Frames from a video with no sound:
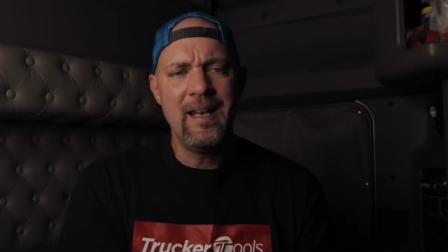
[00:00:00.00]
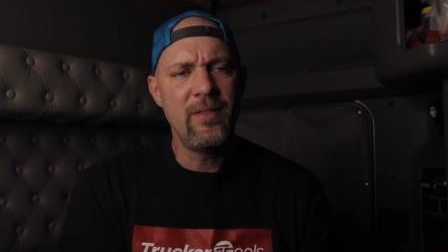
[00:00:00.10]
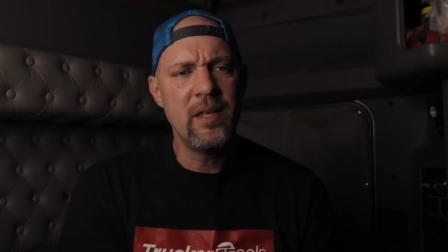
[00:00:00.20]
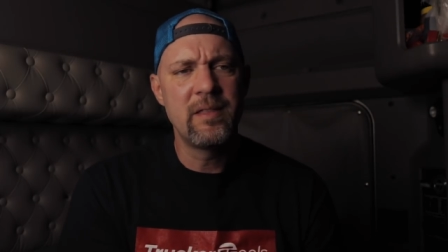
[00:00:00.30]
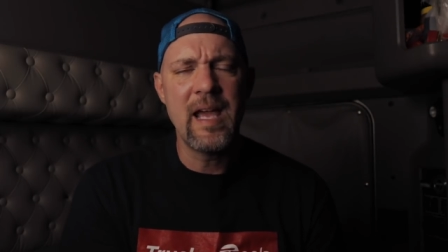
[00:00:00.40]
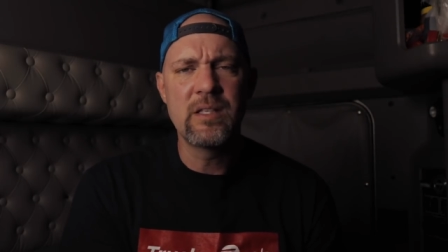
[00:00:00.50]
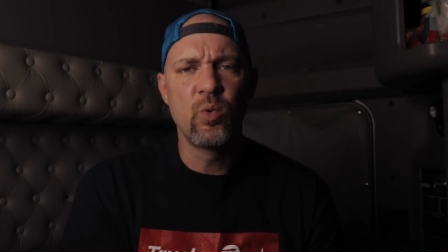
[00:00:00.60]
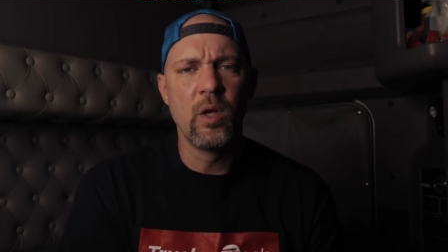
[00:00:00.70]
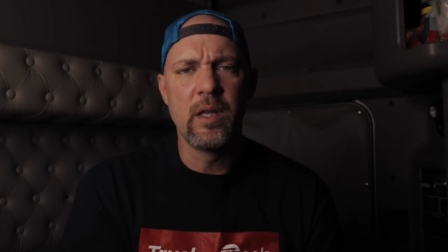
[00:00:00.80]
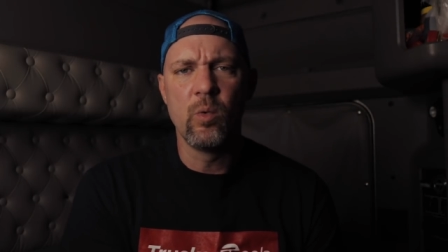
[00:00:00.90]
I thought
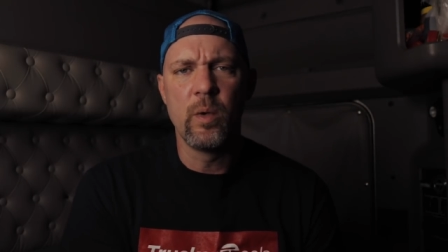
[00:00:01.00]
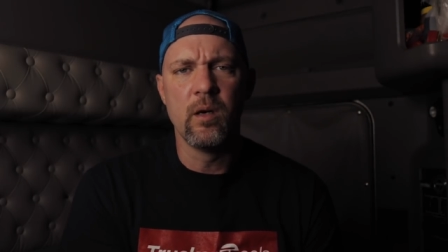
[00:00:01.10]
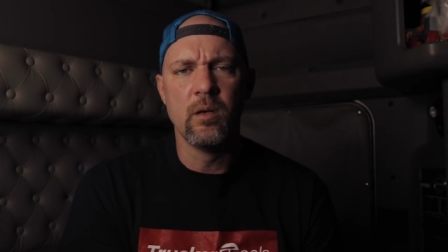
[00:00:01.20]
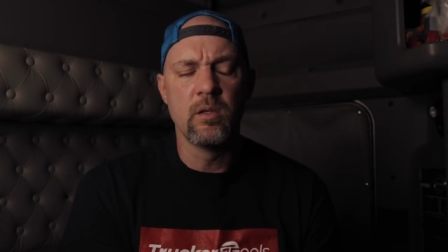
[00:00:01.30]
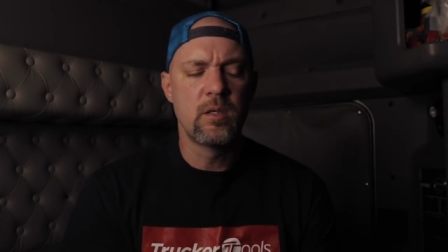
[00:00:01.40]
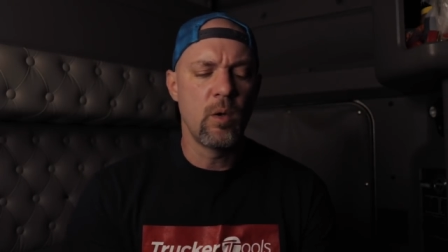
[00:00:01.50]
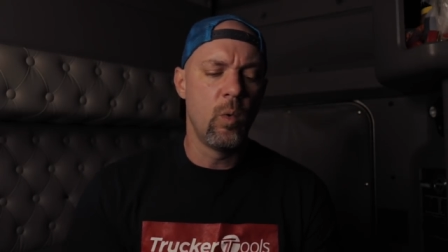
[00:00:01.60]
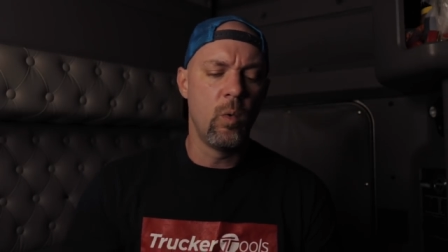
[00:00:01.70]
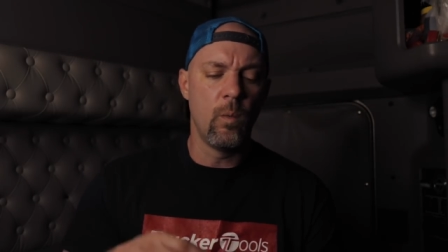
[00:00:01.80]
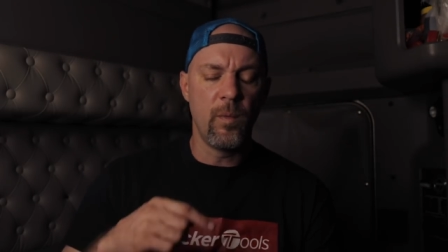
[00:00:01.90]
that's really weird.
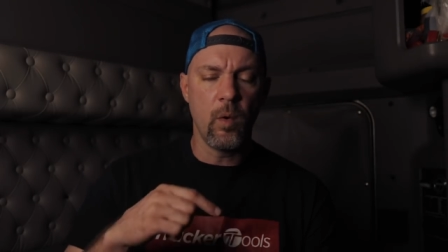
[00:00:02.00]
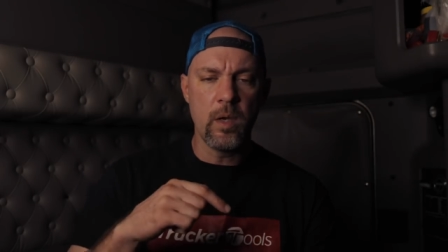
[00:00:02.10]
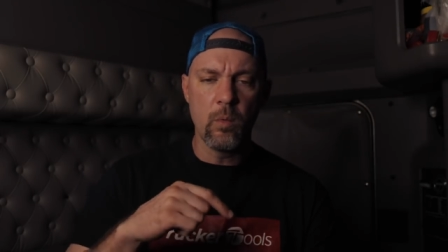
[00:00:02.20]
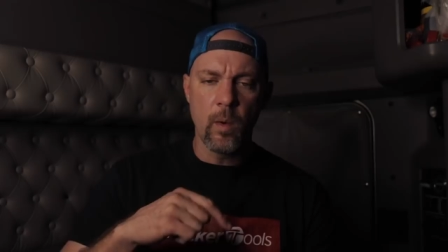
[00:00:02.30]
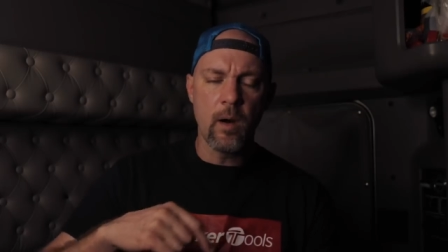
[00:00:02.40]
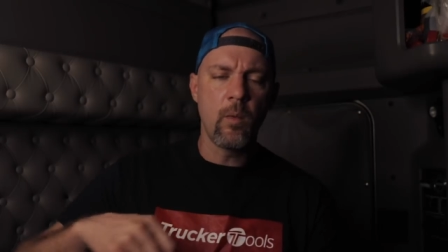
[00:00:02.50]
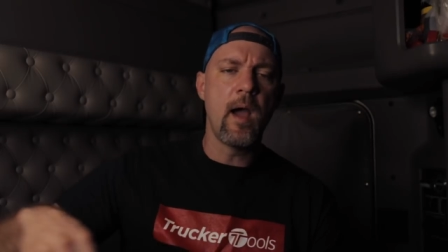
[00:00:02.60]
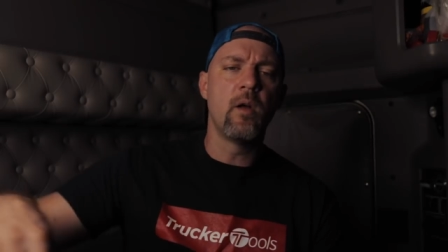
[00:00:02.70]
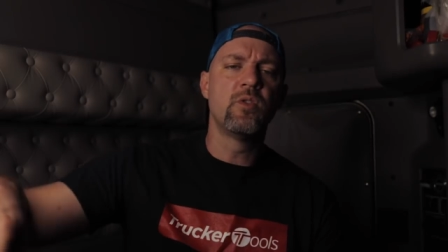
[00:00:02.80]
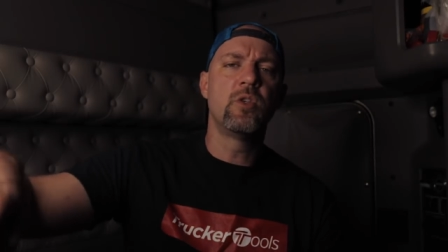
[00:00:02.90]
So we went
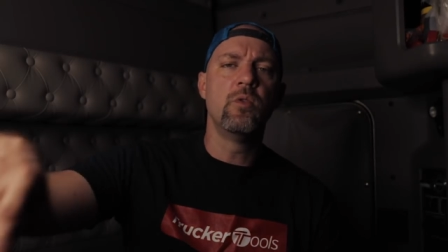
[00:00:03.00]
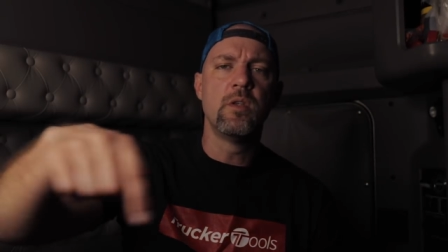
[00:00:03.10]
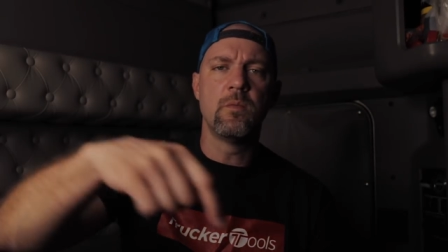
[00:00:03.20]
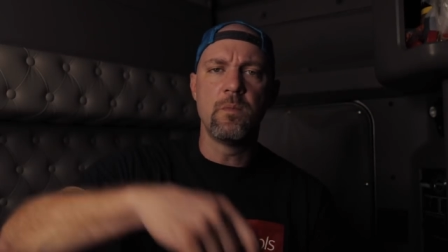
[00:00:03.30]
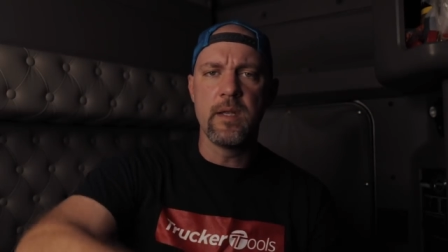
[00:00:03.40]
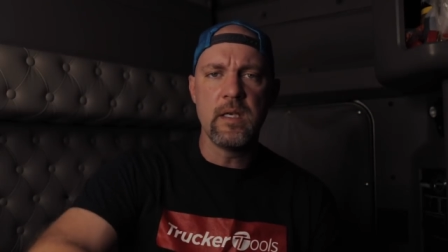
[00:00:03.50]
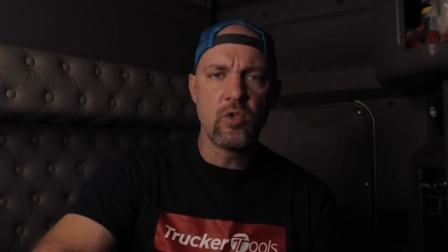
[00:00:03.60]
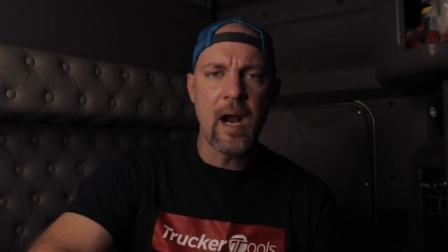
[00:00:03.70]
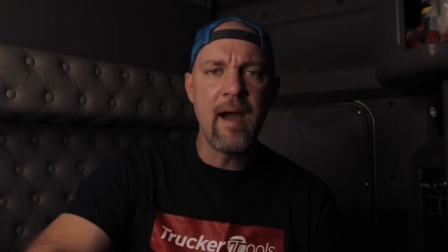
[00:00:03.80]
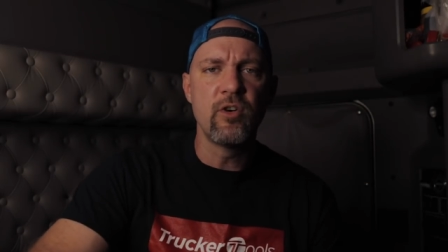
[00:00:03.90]
around to the,
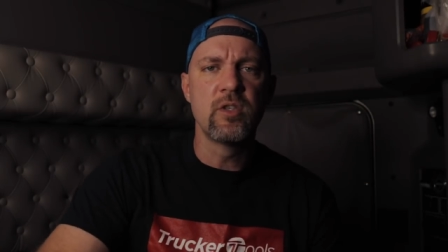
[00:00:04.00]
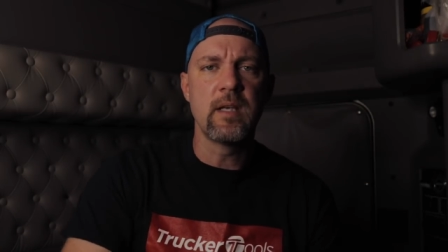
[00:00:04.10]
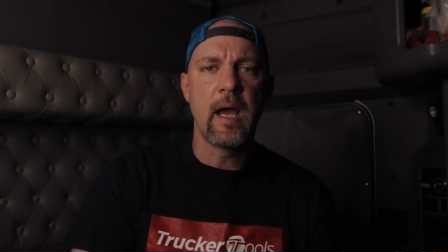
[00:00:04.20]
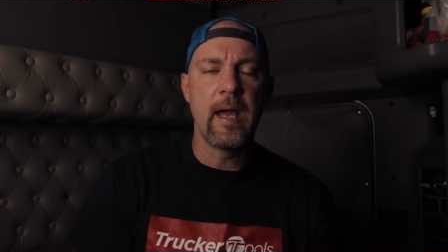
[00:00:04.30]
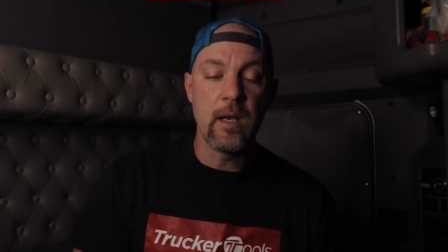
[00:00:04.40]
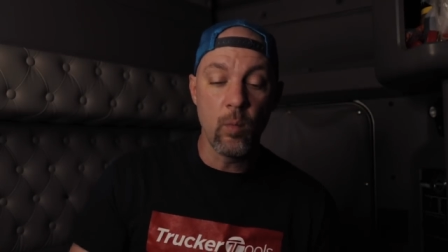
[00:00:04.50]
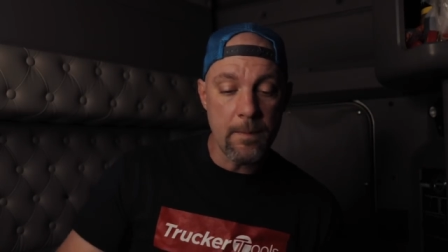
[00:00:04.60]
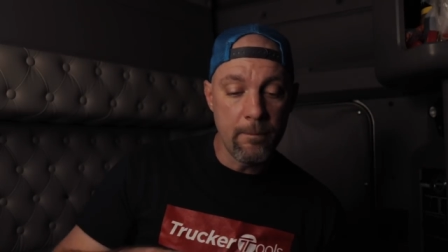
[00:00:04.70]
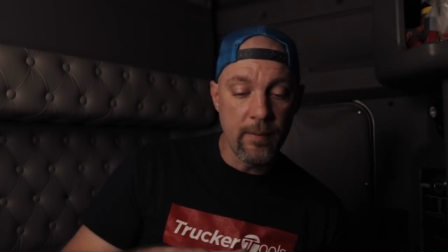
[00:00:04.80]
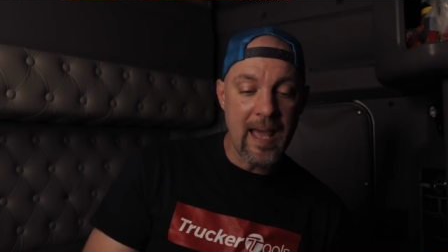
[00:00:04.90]
the driver's side
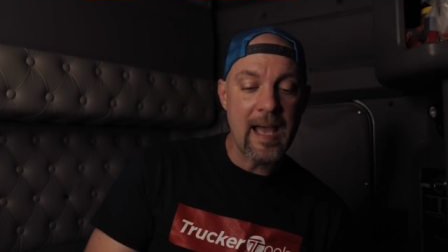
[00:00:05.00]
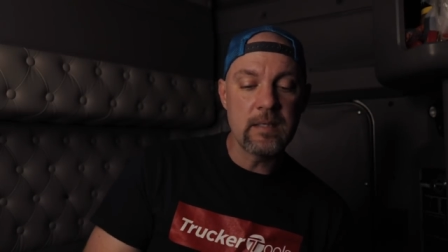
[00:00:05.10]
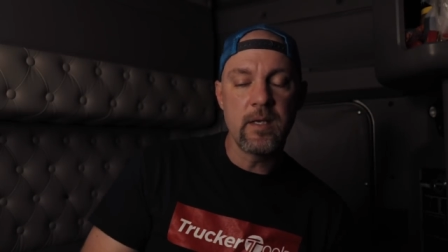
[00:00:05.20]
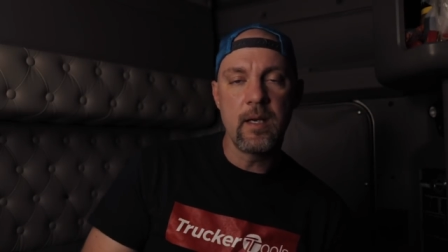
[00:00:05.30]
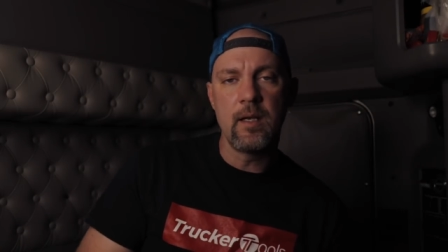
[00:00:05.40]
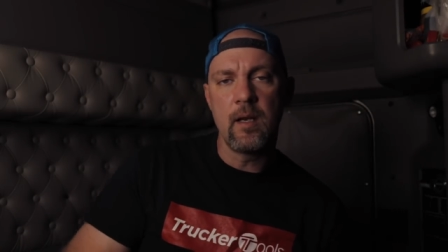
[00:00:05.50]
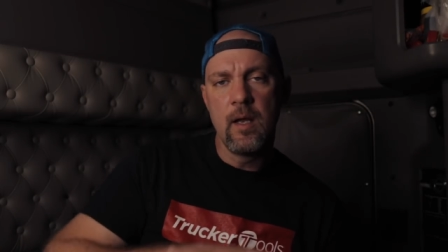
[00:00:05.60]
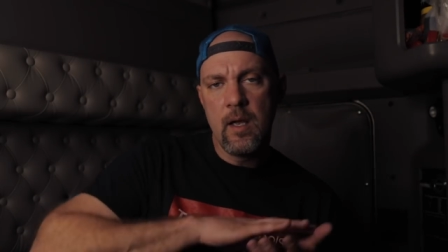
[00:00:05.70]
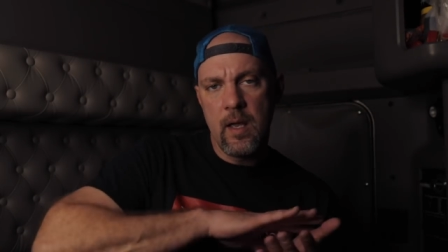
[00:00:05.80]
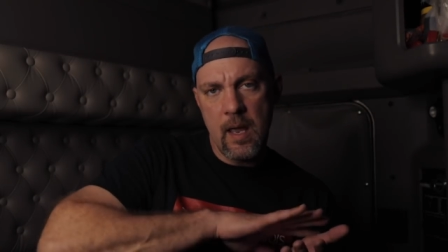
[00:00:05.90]
and we blasted it
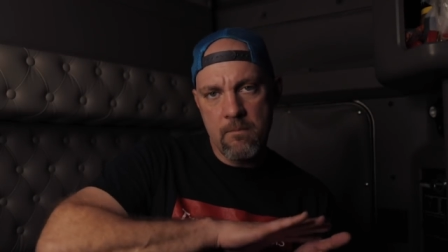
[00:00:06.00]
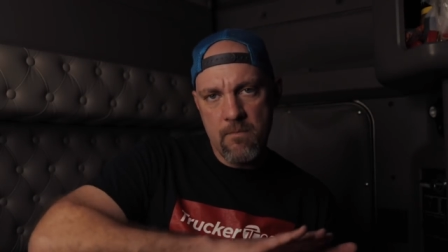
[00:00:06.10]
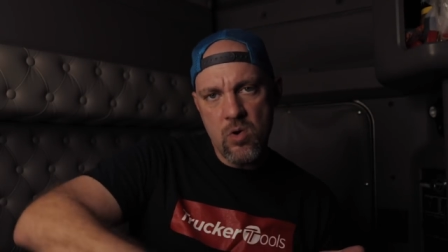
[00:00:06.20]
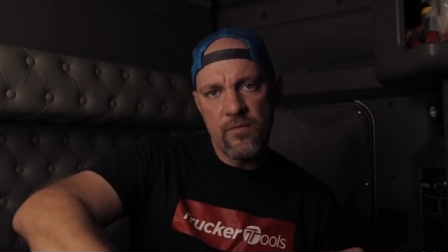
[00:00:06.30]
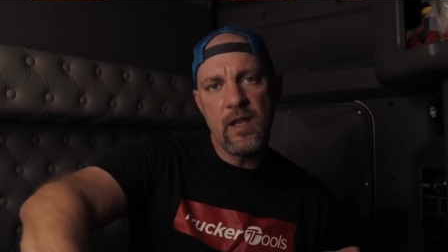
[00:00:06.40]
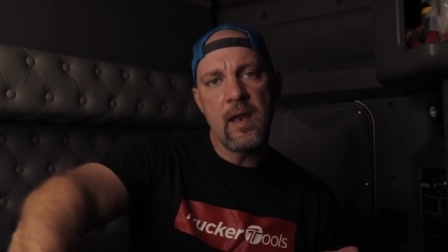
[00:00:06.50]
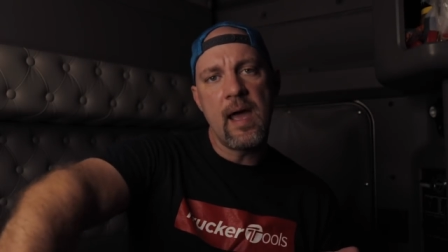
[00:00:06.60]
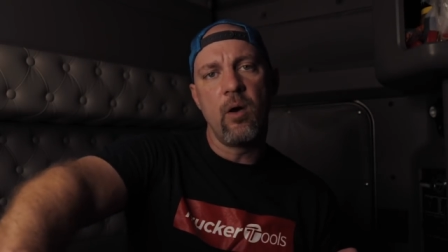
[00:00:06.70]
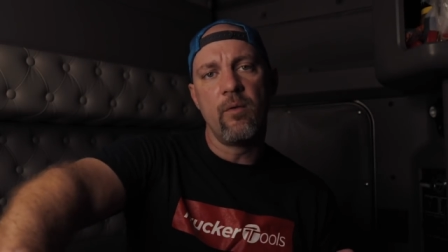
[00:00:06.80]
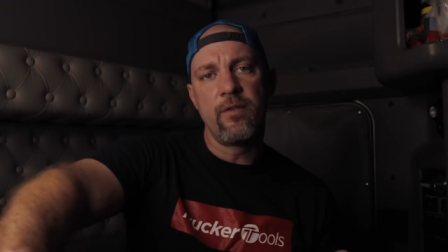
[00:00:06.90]
and moved
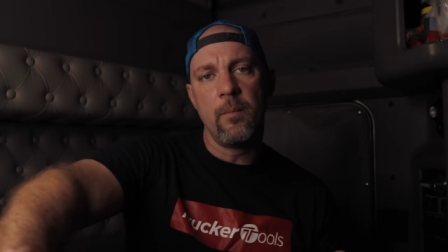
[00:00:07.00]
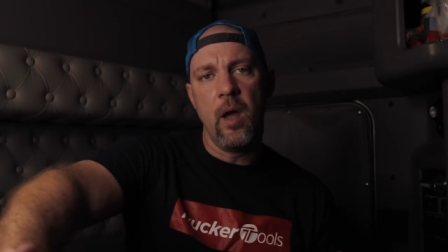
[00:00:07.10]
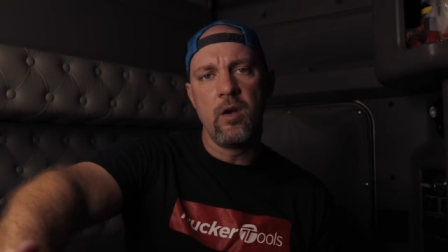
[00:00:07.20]
it out from